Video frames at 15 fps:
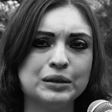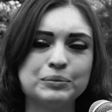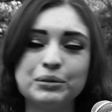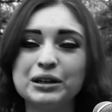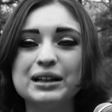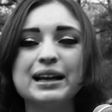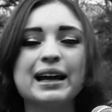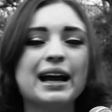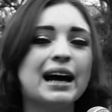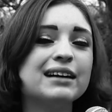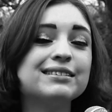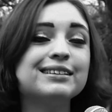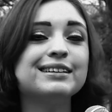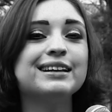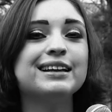But like
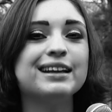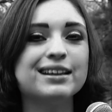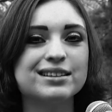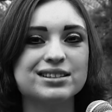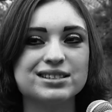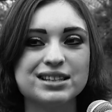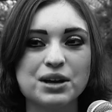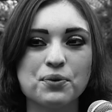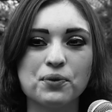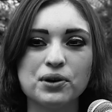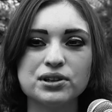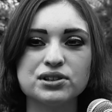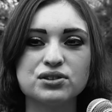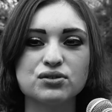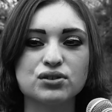I'll only need this thing
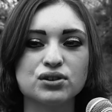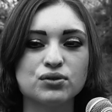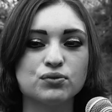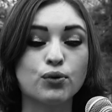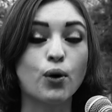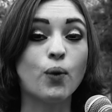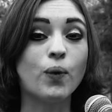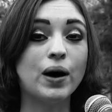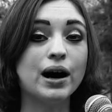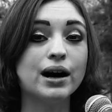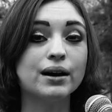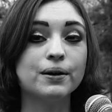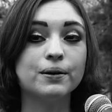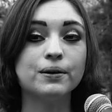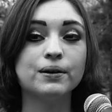once for a
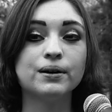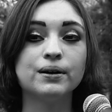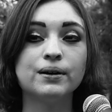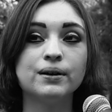while.